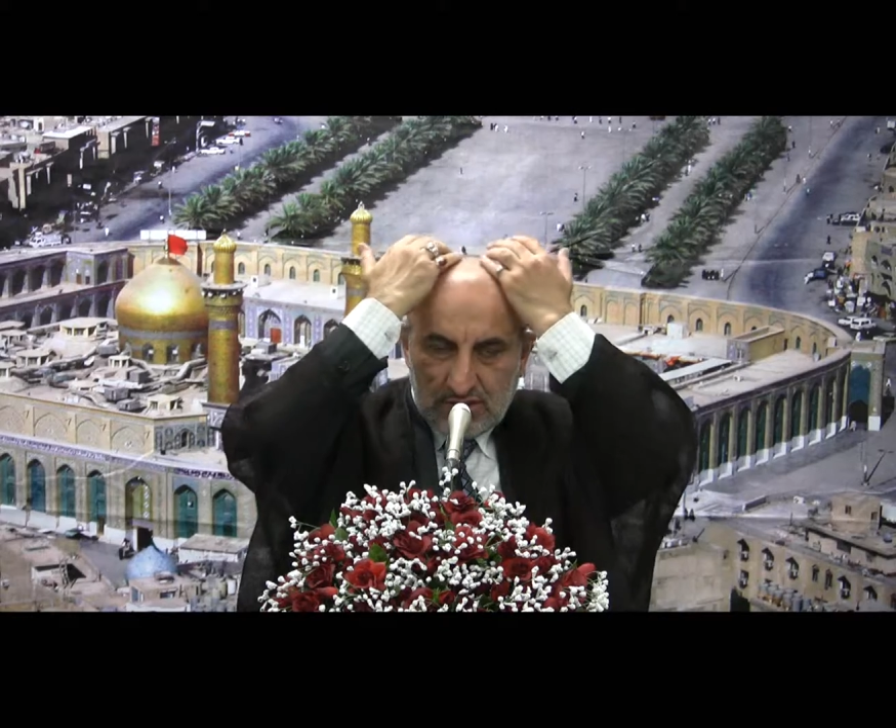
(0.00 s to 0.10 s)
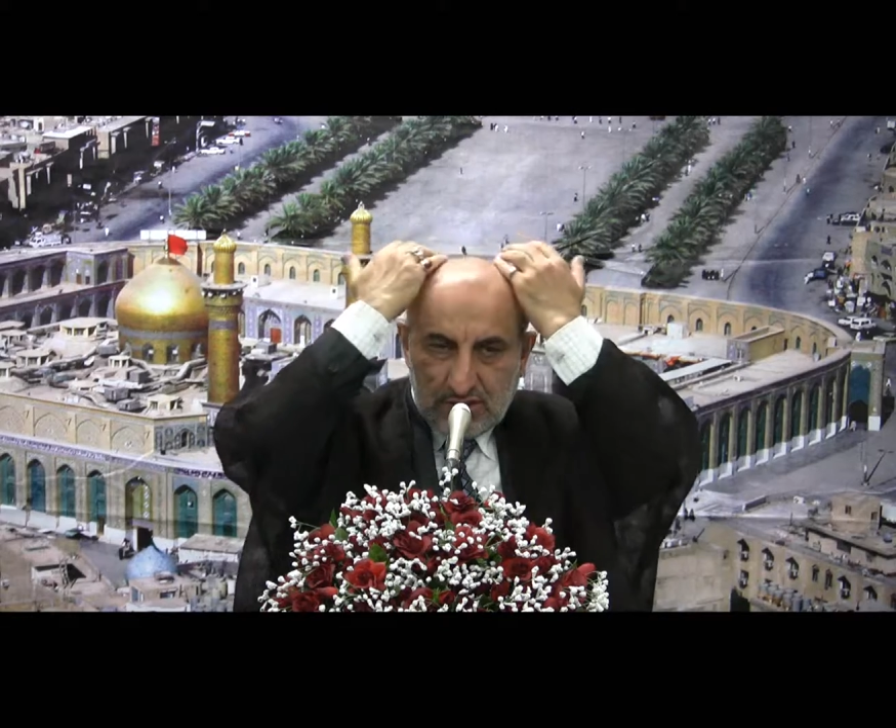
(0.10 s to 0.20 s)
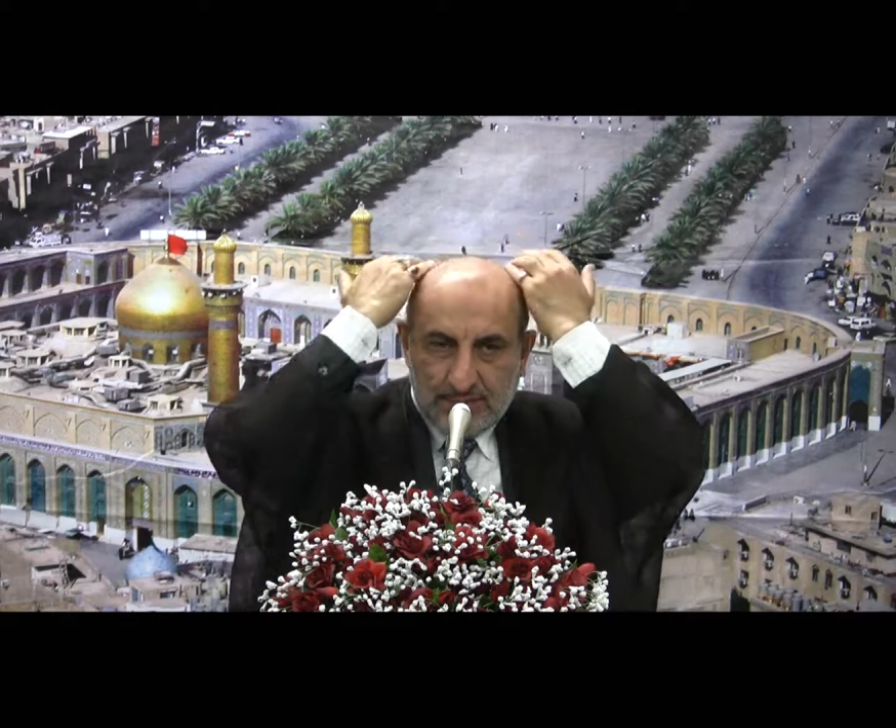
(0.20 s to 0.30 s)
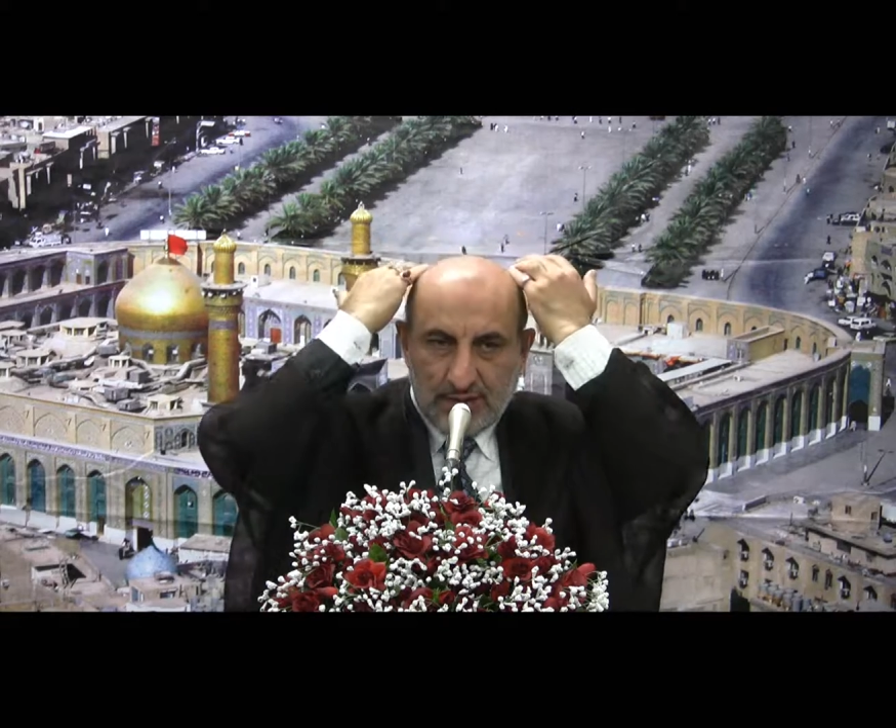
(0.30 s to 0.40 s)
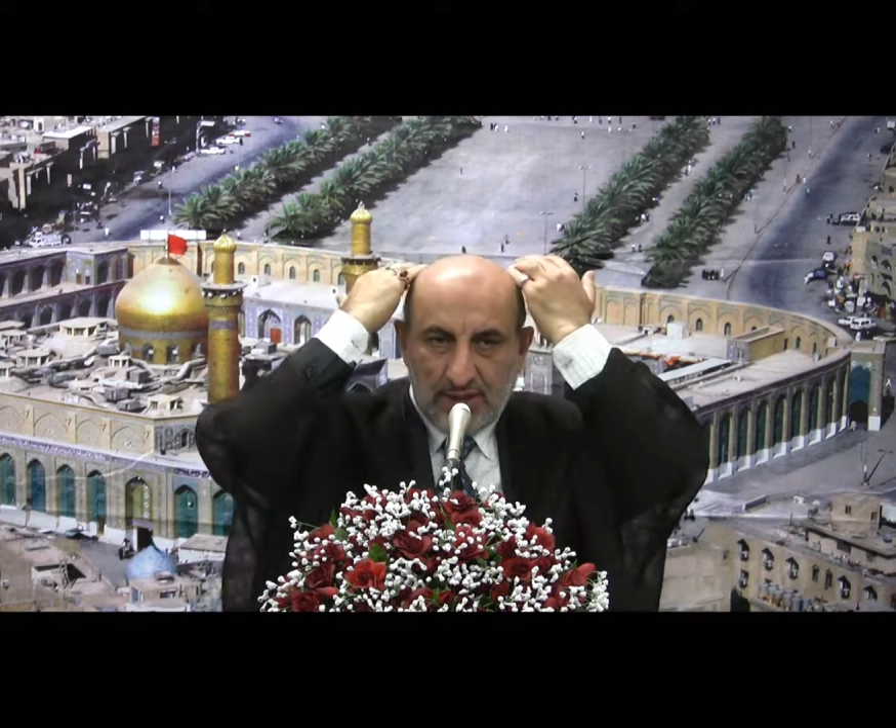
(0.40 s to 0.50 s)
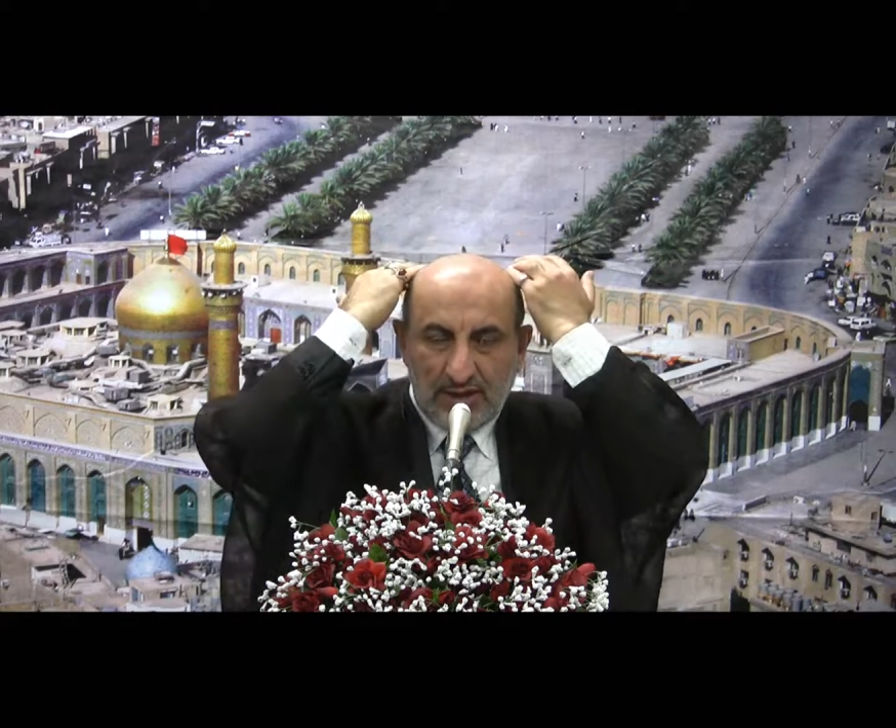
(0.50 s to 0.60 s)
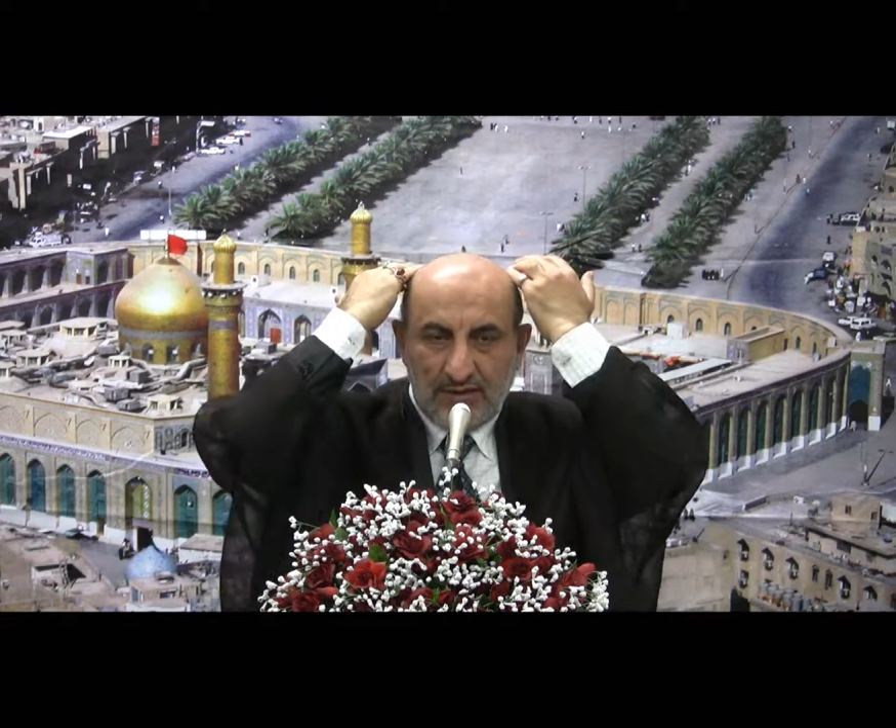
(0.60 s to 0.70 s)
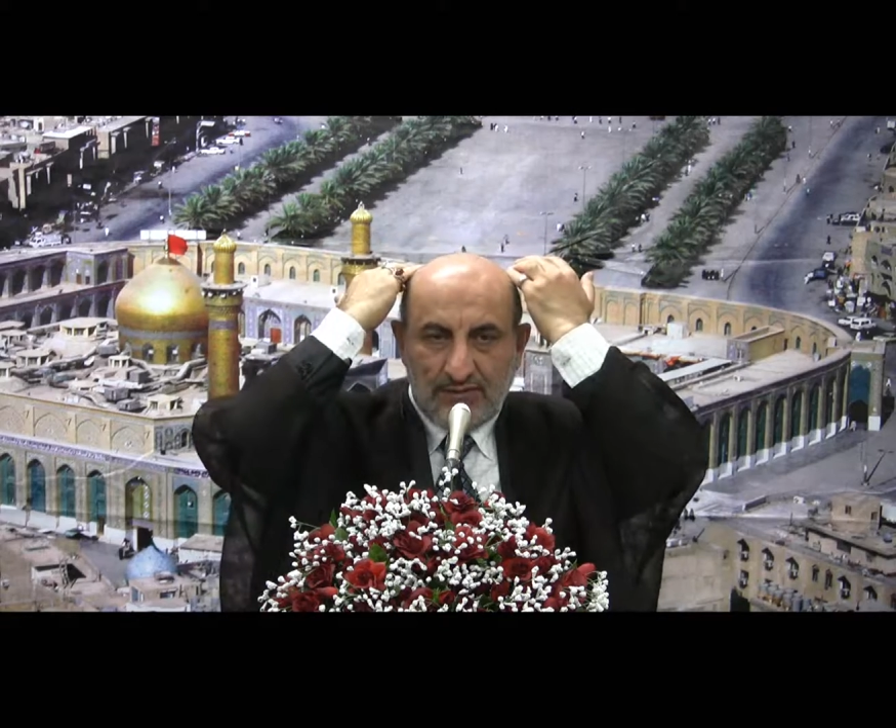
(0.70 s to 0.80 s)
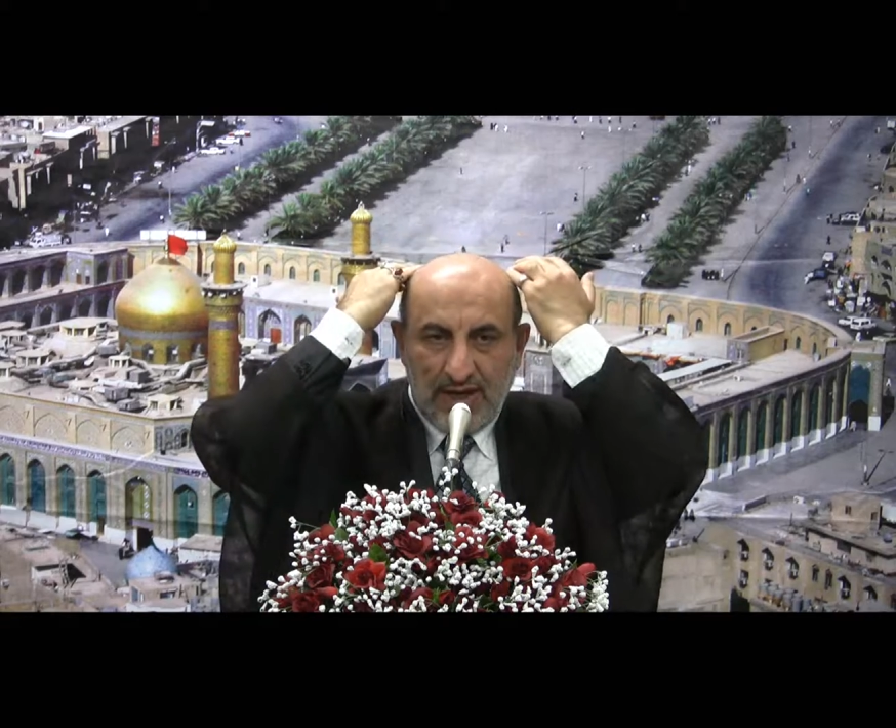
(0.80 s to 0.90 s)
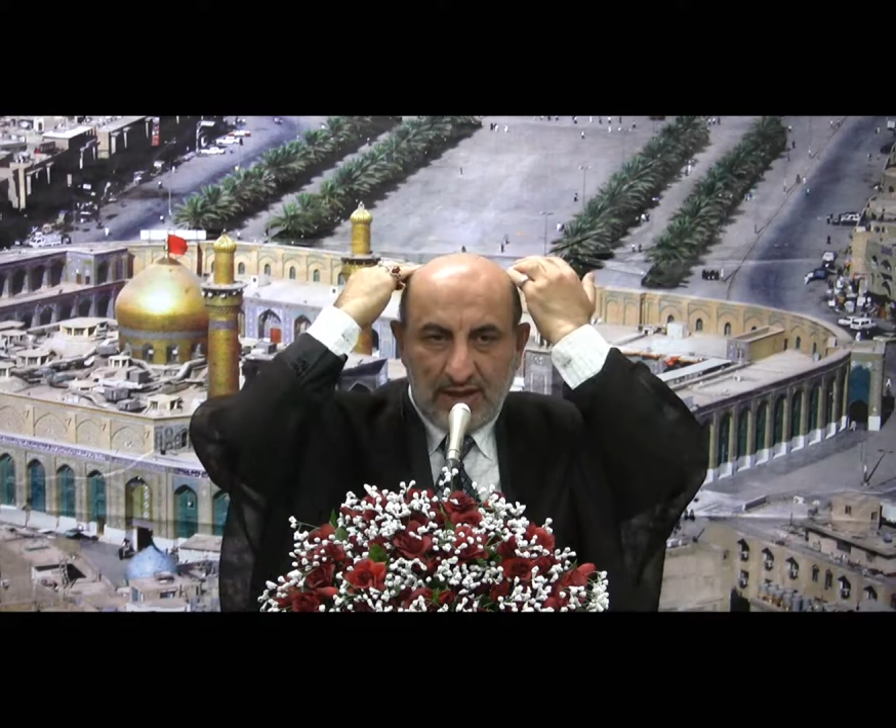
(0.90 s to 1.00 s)

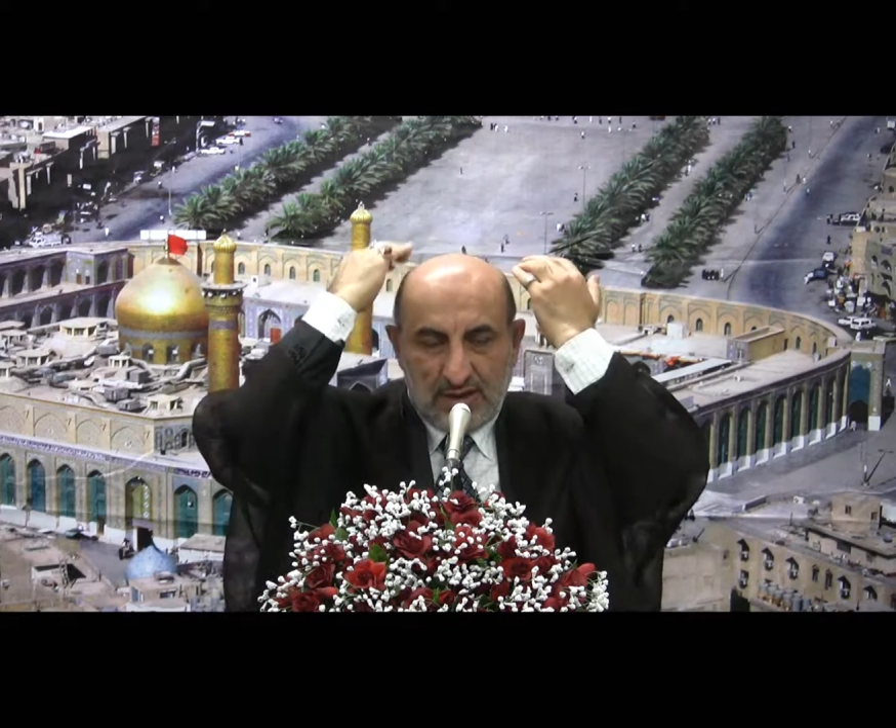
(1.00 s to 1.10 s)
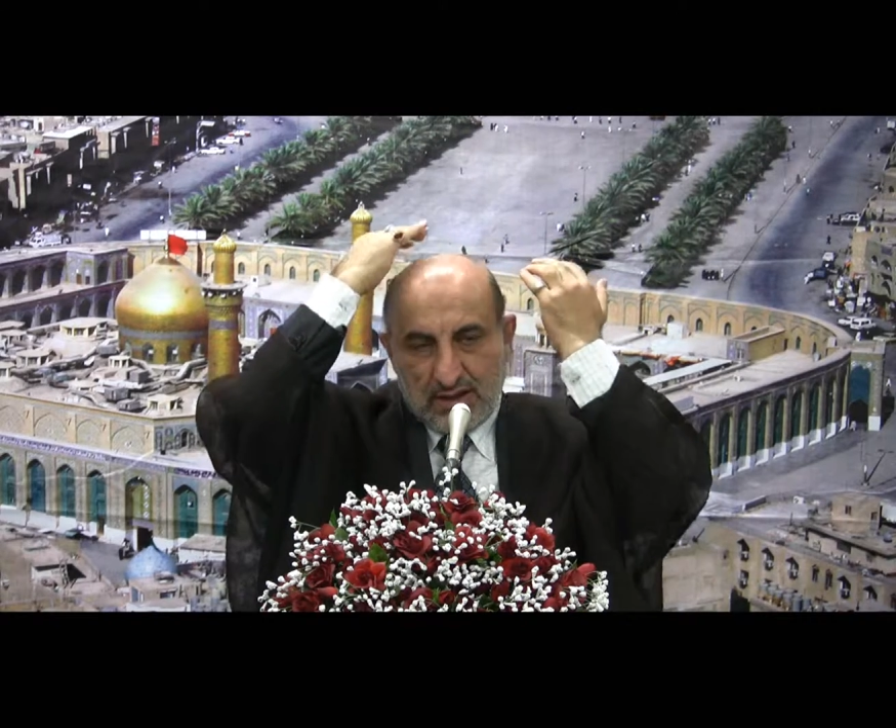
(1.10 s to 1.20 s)
divide